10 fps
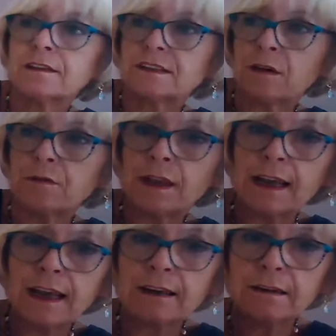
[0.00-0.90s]
Down the
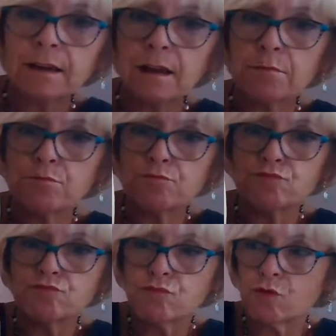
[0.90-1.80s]
lane,
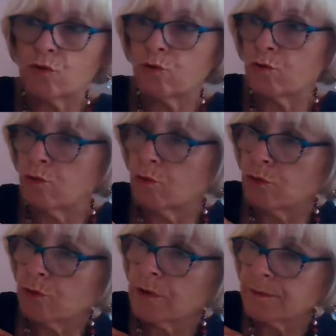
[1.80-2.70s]

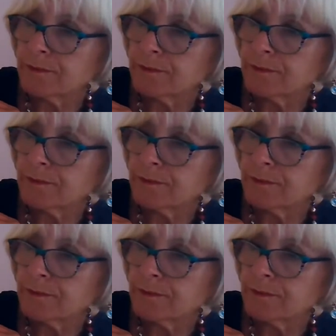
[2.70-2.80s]
moo,